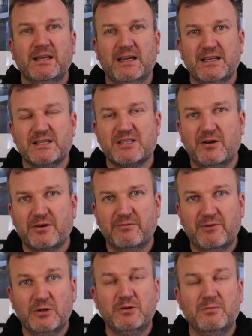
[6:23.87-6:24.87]
is on a
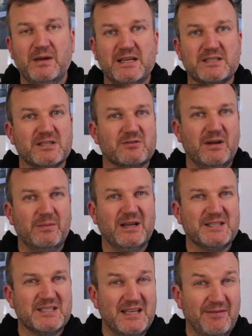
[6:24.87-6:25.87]
volume basis around
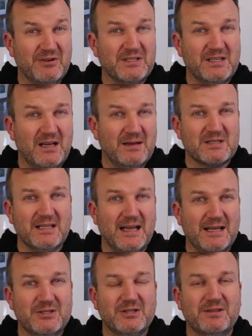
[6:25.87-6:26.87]
about 7 times
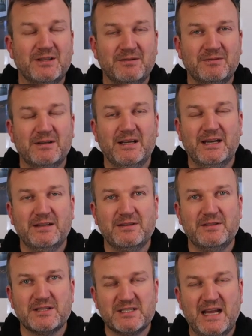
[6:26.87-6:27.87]
larger than
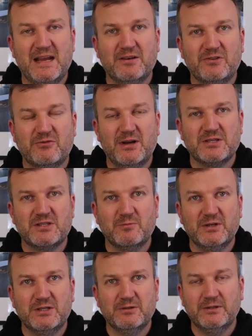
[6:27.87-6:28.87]
the standard trench that
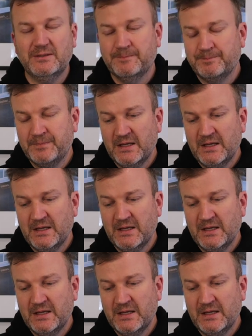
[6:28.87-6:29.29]
we're doing.